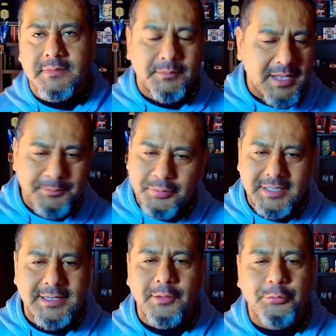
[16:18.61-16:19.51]
I'm not
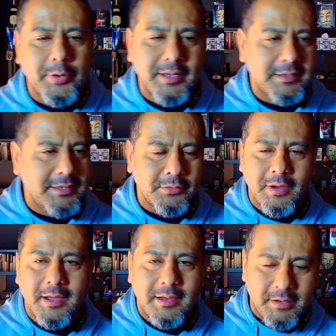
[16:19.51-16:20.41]
putting down threat hunting or
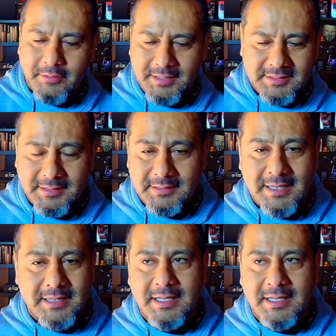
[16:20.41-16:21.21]
IR or anything like that.